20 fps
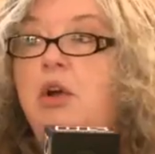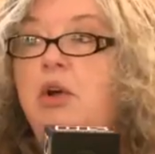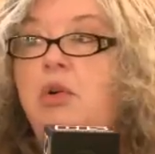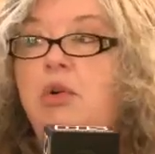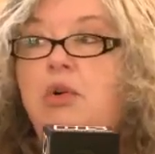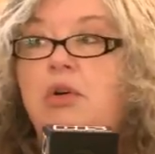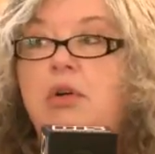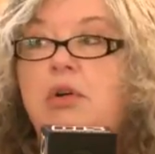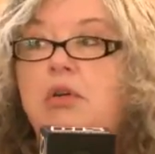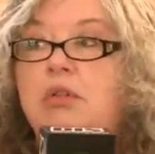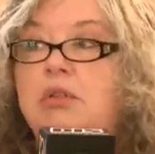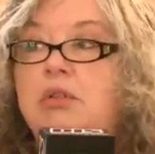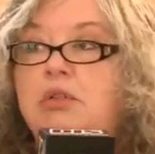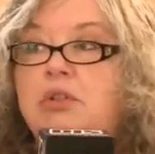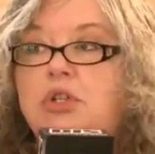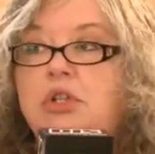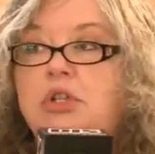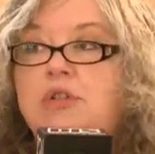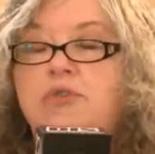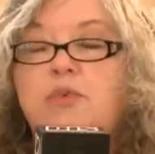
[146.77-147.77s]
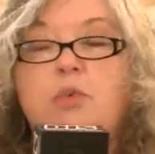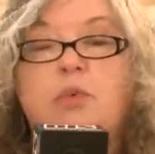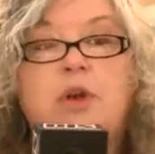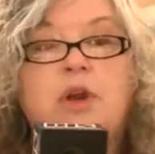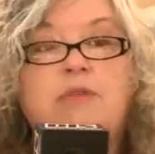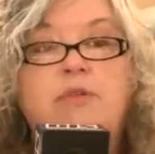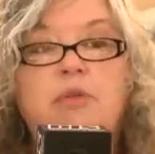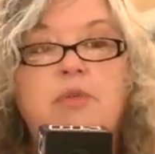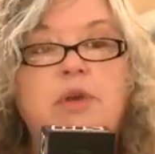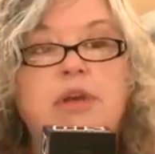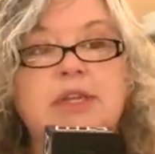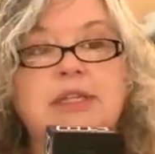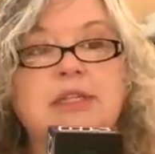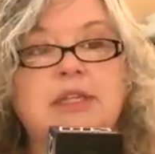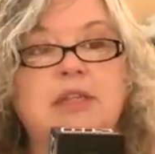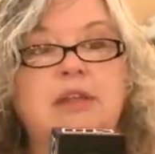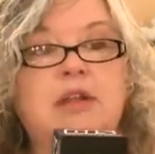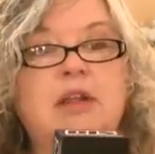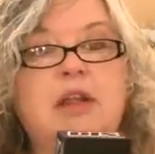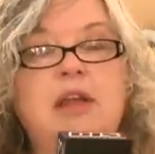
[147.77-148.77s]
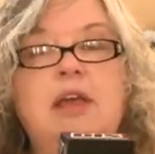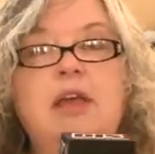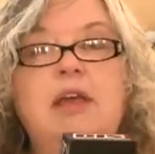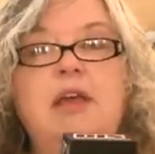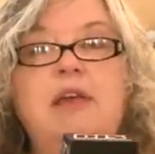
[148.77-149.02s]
or just for whatever reason.